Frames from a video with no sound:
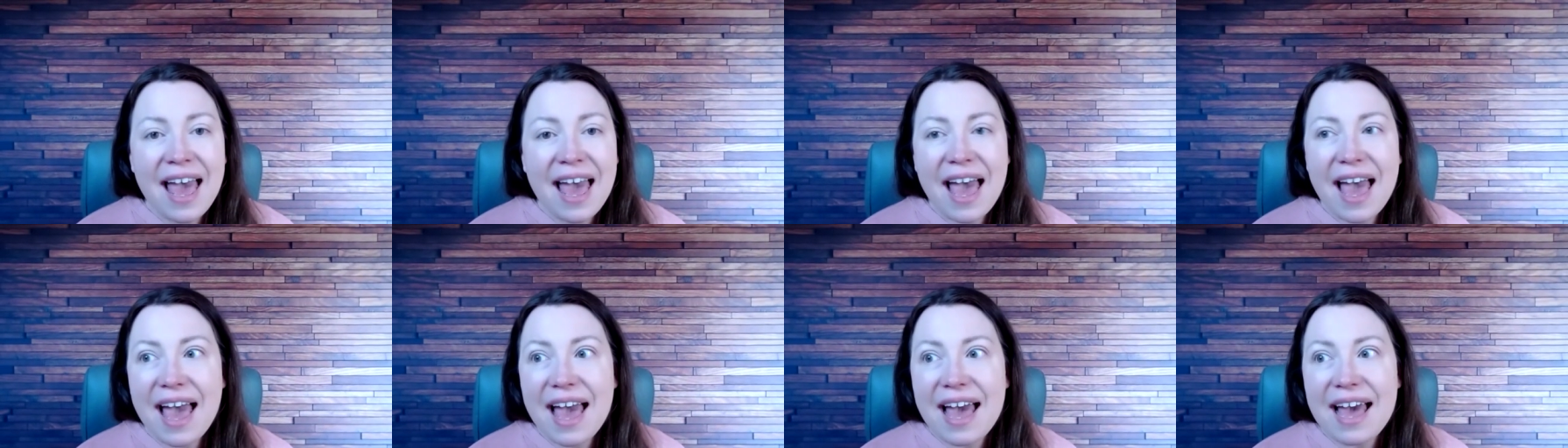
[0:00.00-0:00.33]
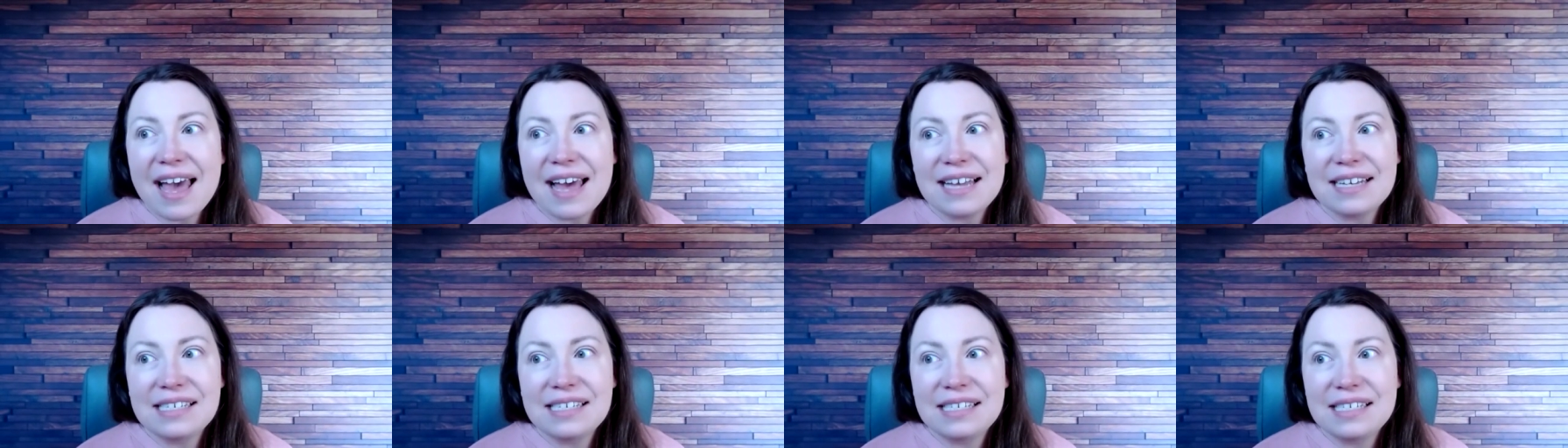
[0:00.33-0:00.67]

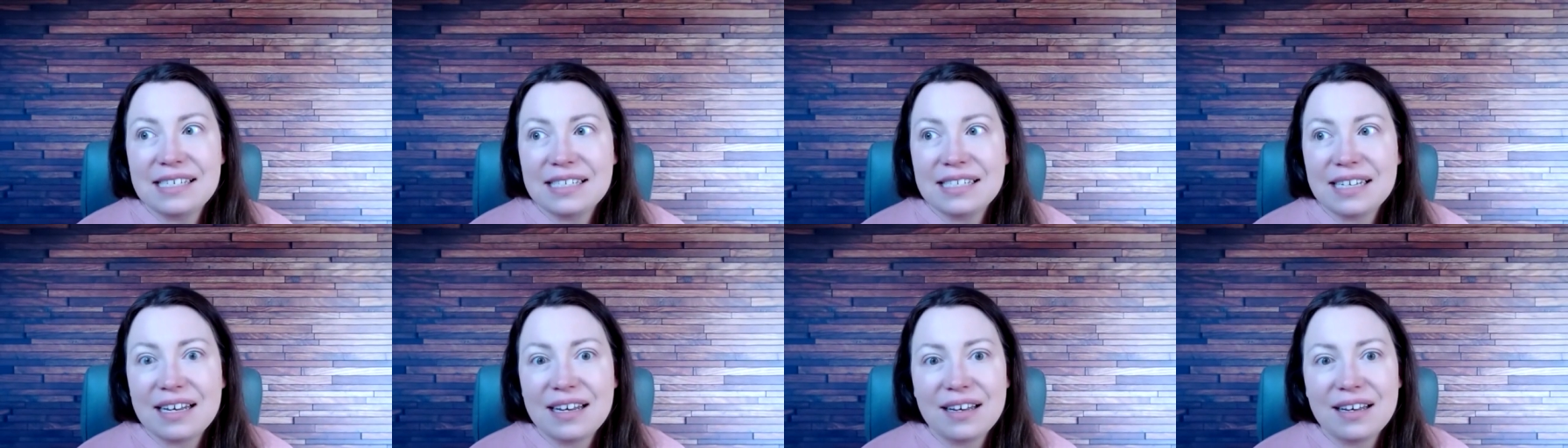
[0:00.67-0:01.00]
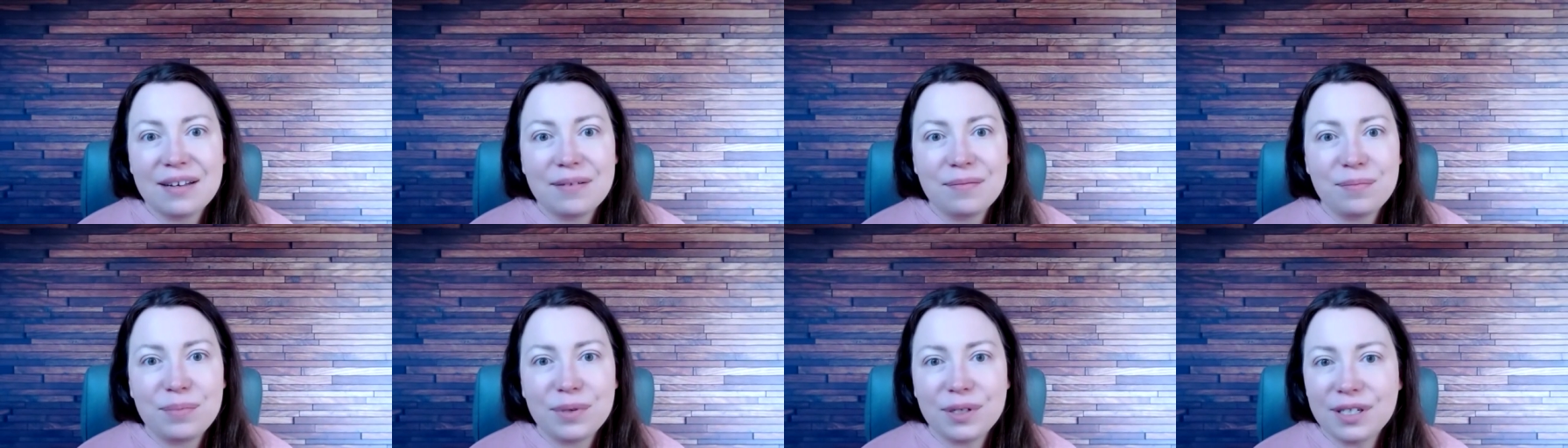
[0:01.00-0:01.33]
and
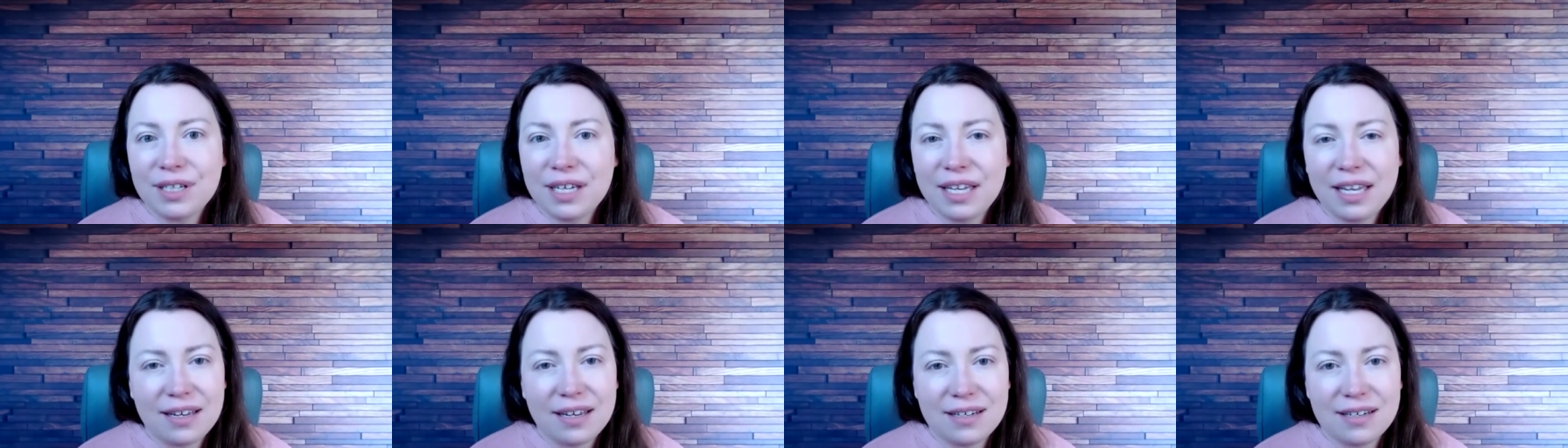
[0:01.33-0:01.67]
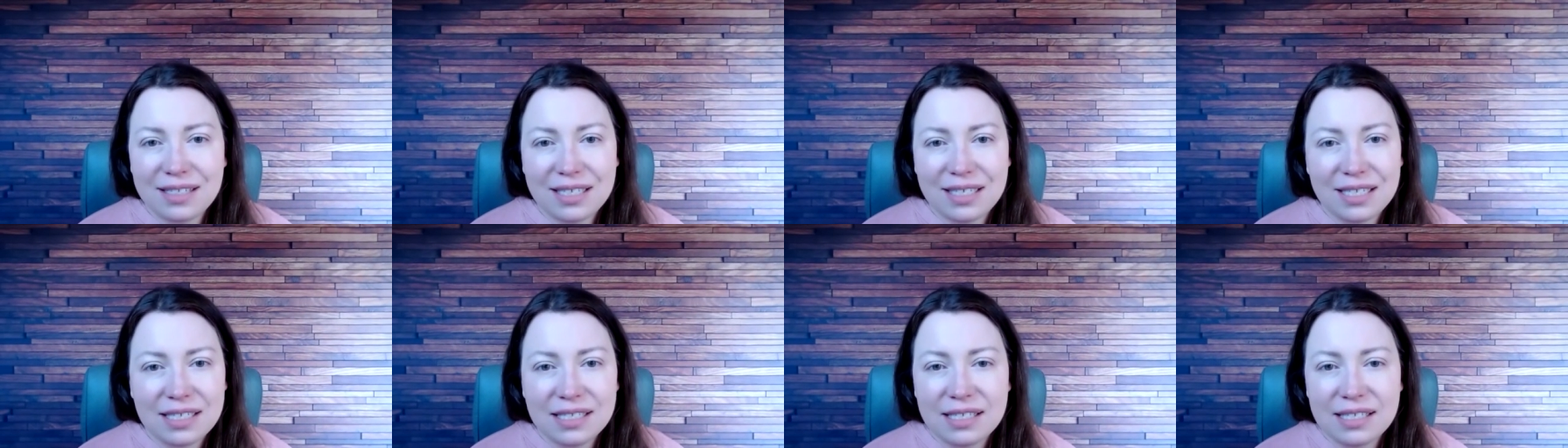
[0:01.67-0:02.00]
book
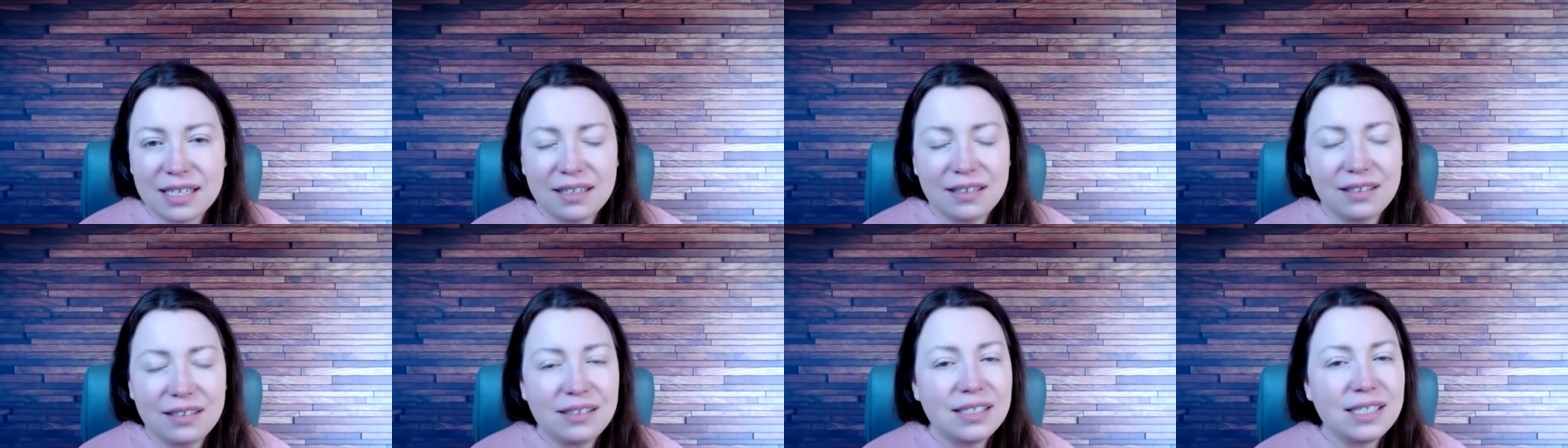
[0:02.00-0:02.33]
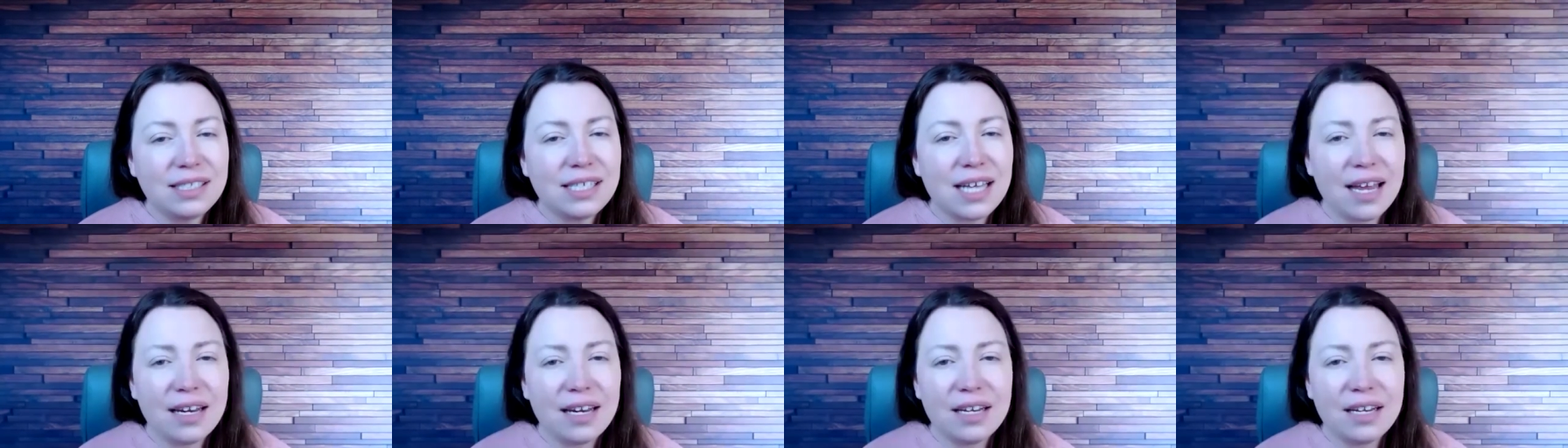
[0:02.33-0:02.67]
handling skills,
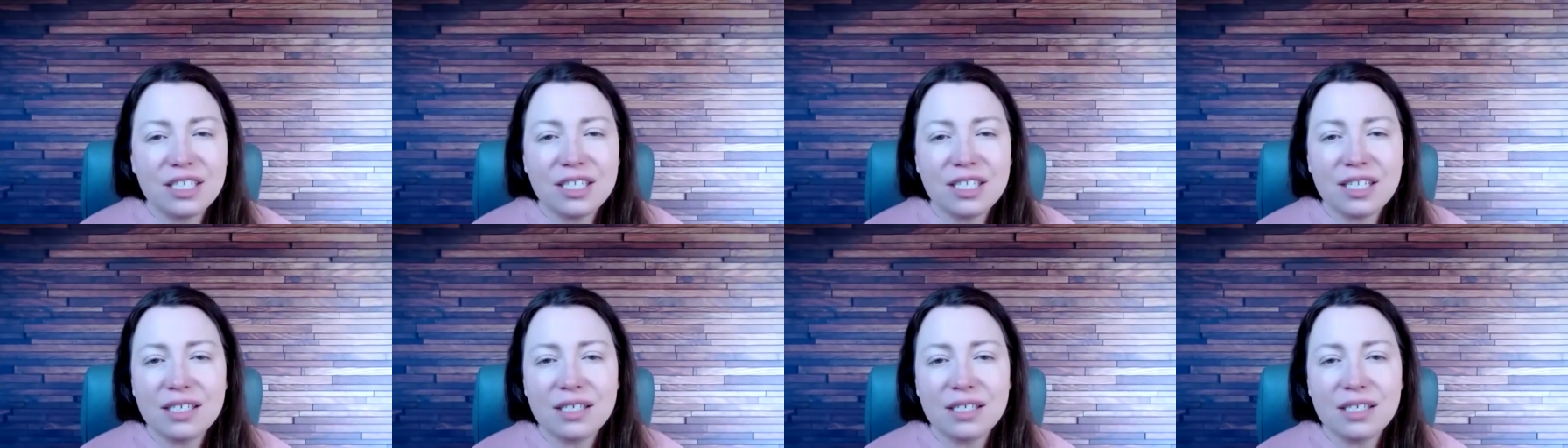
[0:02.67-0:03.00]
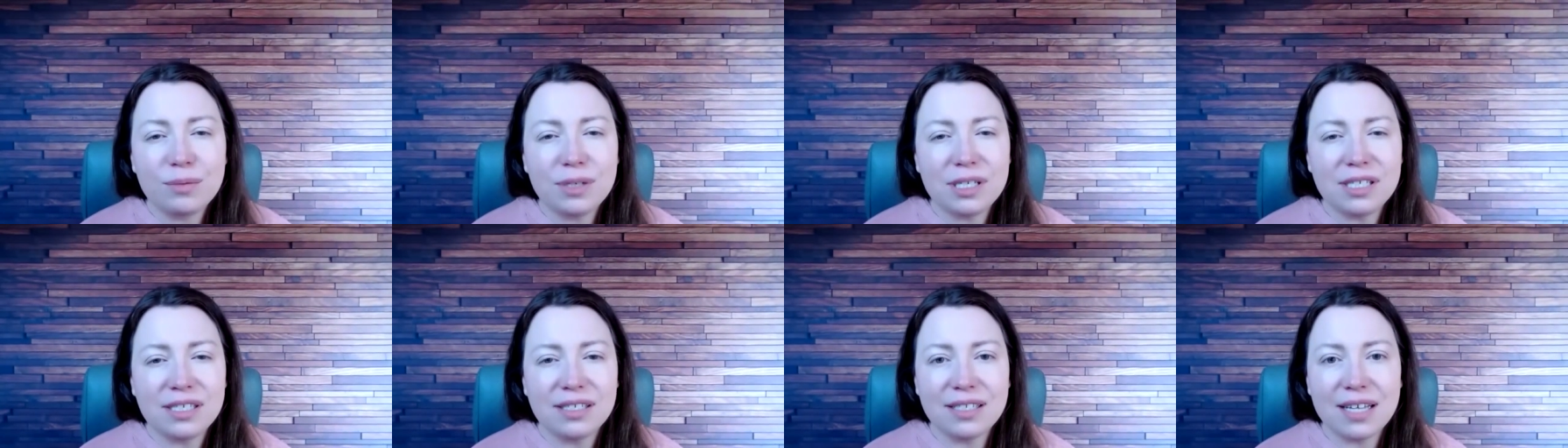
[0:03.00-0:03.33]
and it just
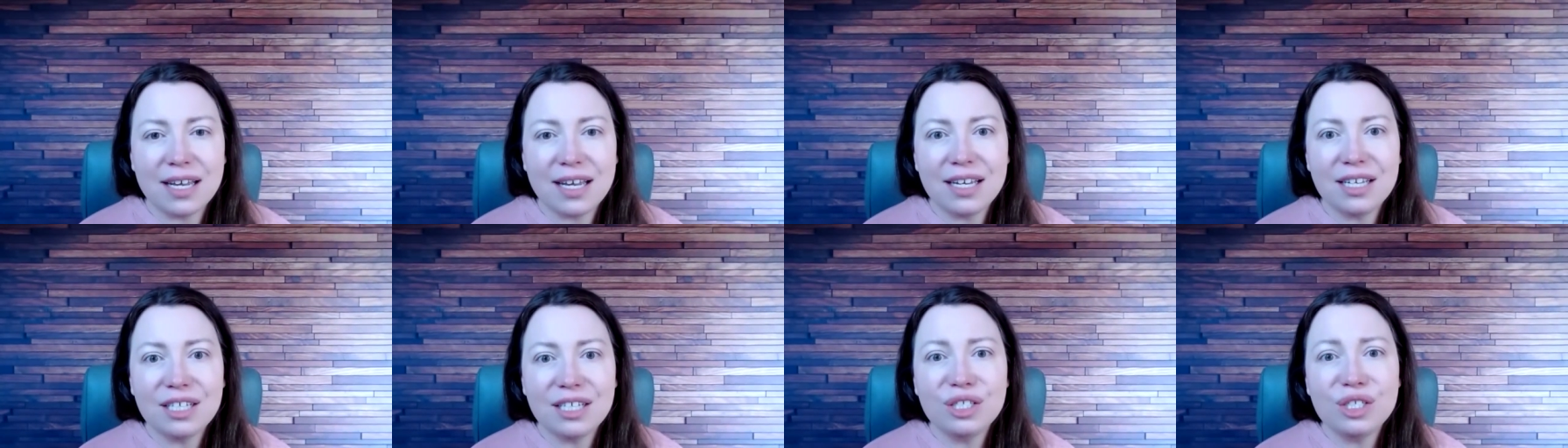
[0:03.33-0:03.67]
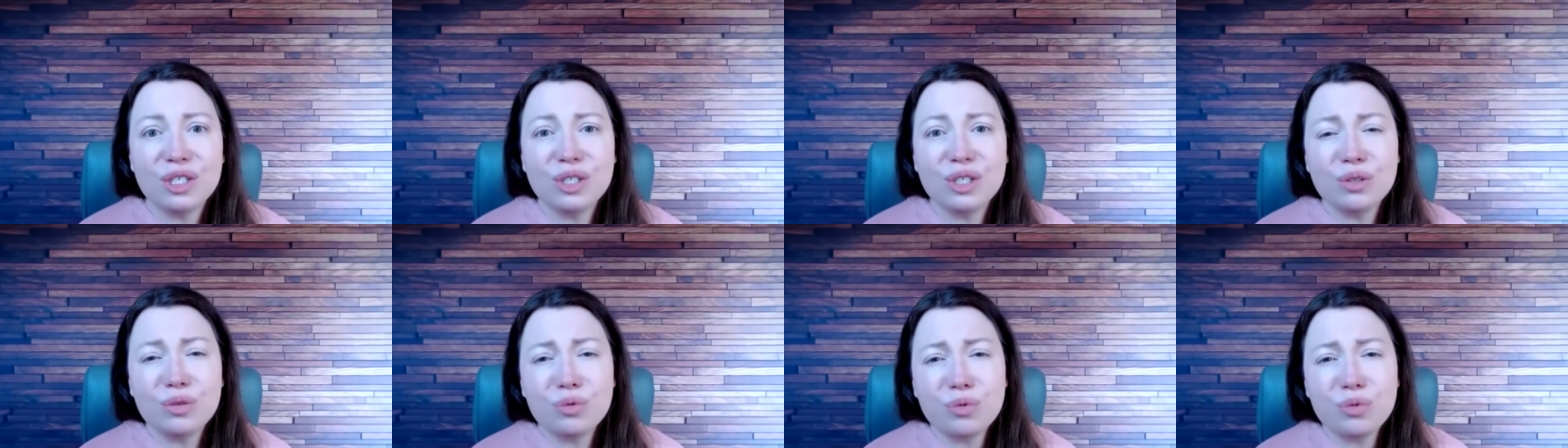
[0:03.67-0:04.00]
was a
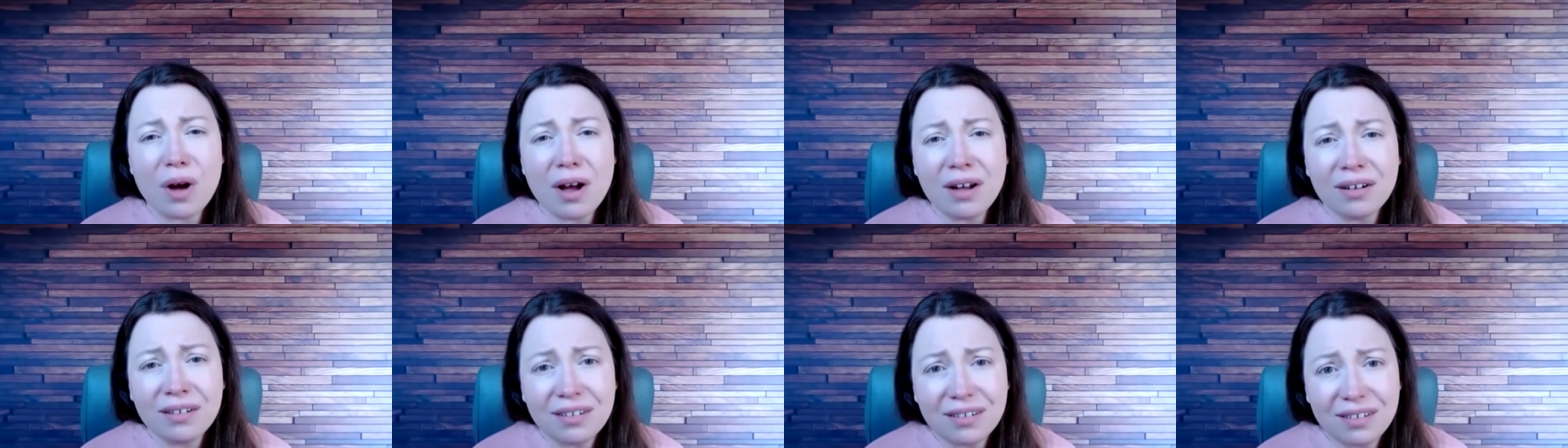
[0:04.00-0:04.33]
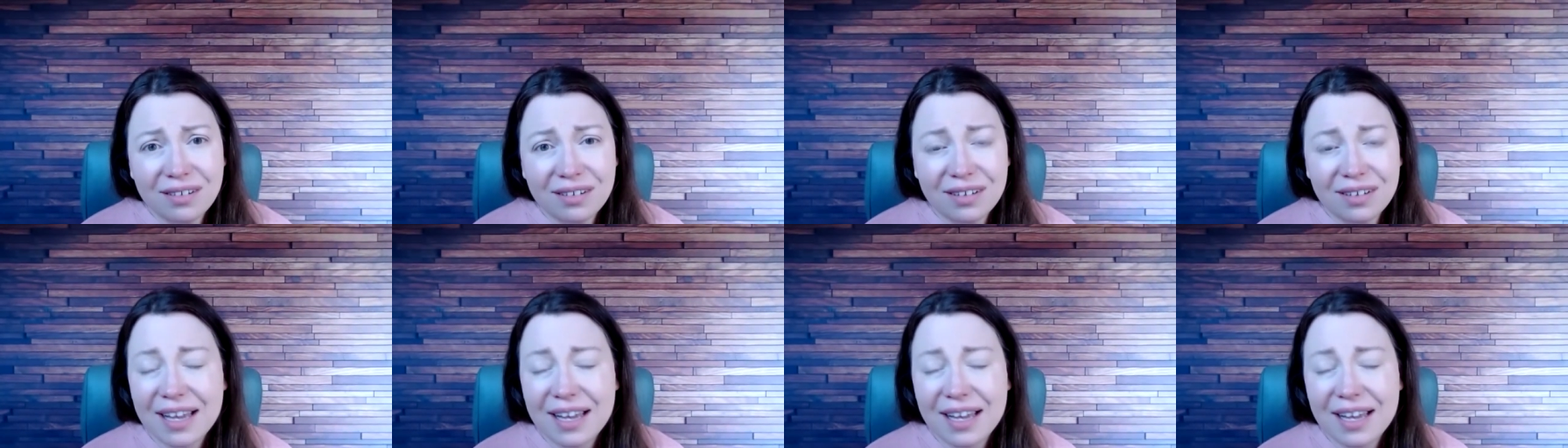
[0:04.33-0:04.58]
struggle.